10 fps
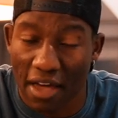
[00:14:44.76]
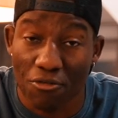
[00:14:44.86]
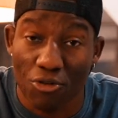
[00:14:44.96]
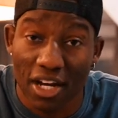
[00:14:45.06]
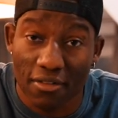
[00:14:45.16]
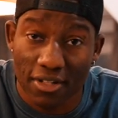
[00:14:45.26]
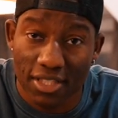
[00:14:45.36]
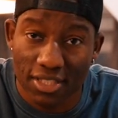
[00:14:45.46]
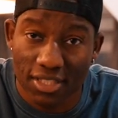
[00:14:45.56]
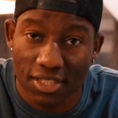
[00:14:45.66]

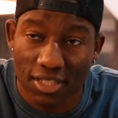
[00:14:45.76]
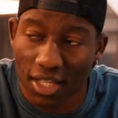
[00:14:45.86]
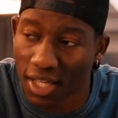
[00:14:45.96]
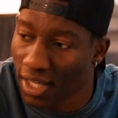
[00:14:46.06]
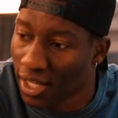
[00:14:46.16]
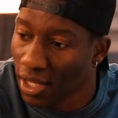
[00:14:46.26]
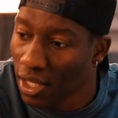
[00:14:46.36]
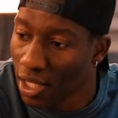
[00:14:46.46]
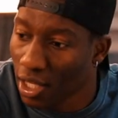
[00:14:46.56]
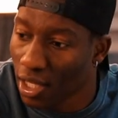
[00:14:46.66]
relevance
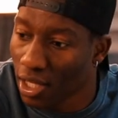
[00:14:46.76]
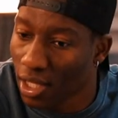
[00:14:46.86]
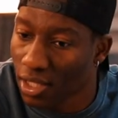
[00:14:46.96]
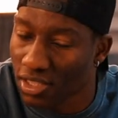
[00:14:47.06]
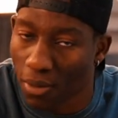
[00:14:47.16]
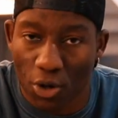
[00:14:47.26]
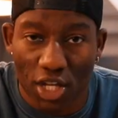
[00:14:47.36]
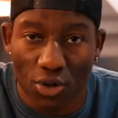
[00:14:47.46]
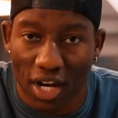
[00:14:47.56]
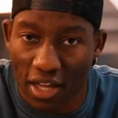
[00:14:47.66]
somewhat in
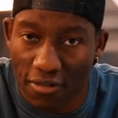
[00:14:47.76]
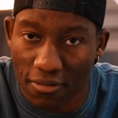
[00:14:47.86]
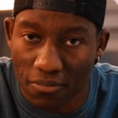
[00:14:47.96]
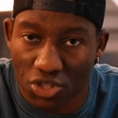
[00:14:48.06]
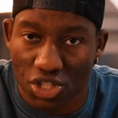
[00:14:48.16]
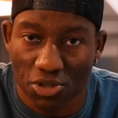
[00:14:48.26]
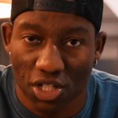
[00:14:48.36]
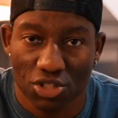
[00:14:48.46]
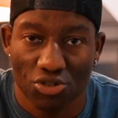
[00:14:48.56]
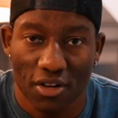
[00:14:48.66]
your life.
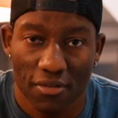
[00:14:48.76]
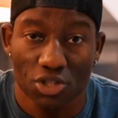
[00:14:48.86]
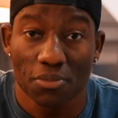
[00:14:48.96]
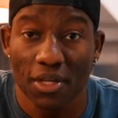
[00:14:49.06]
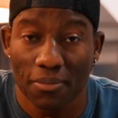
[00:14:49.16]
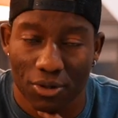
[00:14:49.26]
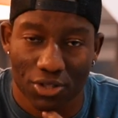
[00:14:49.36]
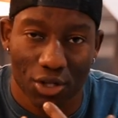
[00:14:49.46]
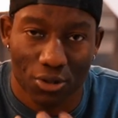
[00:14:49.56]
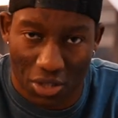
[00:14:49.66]
GYMSHARK is relevant to me because
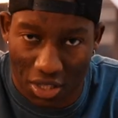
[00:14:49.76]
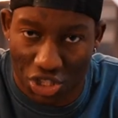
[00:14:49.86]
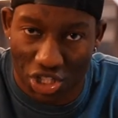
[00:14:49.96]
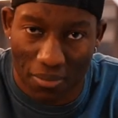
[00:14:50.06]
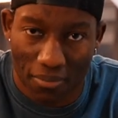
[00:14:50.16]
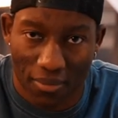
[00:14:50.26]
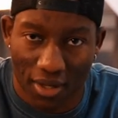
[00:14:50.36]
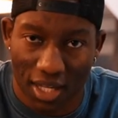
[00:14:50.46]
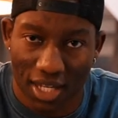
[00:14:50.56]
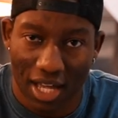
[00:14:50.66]
I go to the gym
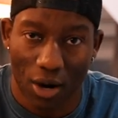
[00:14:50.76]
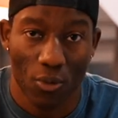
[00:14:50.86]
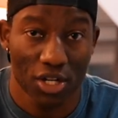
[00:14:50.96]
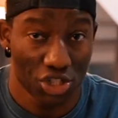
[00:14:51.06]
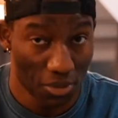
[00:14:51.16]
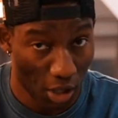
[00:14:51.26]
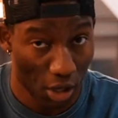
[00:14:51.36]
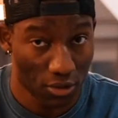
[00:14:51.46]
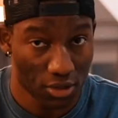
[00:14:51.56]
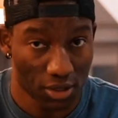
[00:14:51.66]
and I wear gym
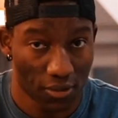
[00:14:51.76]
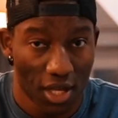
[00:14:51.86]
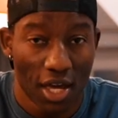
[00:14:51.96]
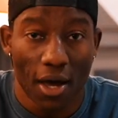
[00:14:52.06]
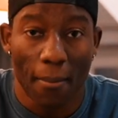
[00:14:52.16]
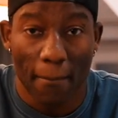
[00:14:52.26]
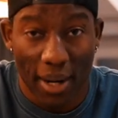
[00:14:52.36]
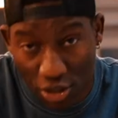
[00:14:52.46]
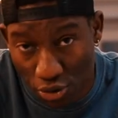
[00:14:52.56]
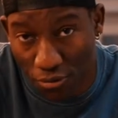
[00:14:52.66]
clothes.
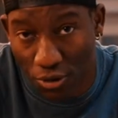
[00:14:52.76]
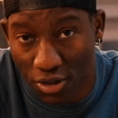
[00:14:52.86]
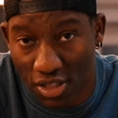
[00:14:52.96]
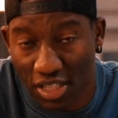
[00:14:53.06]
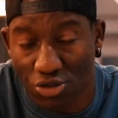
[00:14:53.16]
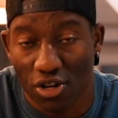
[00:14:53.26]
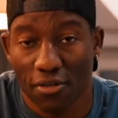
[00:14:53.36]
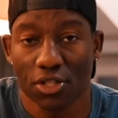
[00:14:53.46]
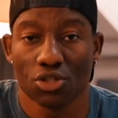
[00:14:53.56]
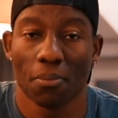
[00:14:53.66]
Muscle Foods is
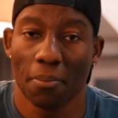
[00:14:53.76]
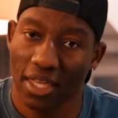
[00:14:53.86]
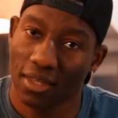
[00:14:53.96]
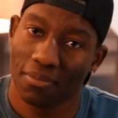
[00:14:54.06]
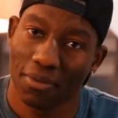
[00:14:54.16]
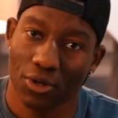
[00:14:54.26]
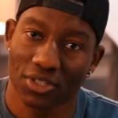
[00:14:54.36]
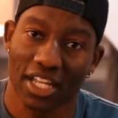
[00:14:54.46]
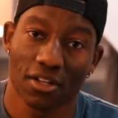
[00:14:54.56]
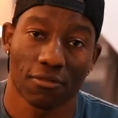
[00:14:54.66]
relevant to me because
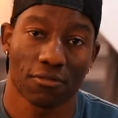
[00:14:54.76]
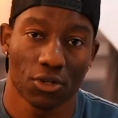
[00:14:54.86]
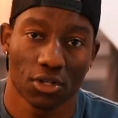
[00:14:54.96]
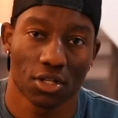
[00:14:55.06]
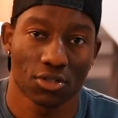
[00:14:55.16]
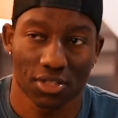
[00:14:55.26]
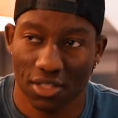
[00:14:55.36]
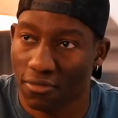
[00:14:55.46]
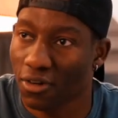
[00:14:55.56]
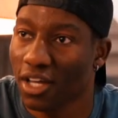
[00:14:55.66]
I need food to
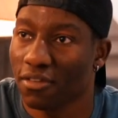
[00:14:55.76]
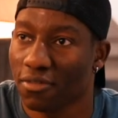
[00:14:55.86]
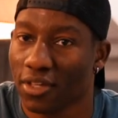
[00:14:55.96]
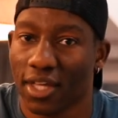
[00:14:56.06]
survive.